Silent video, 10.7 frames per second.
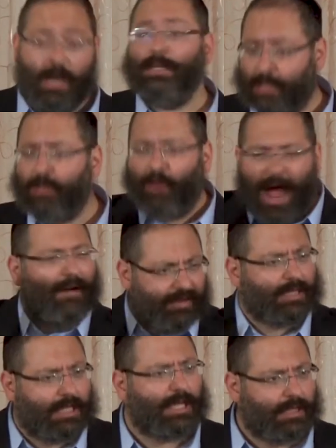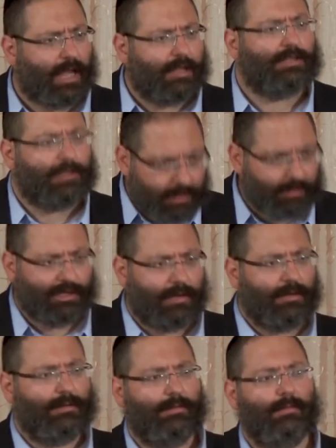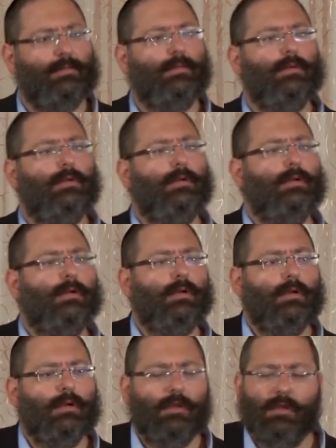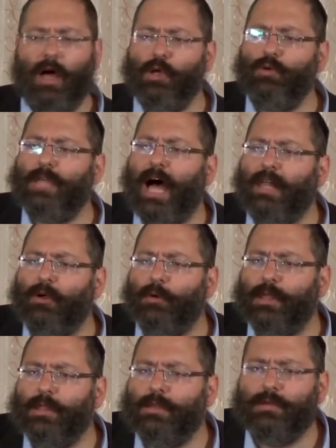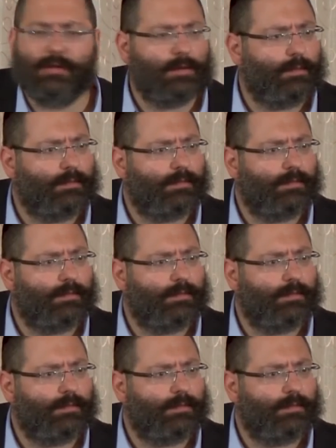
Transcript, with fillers: I said, you're obviously intelligent, Sean. Are you tolerant?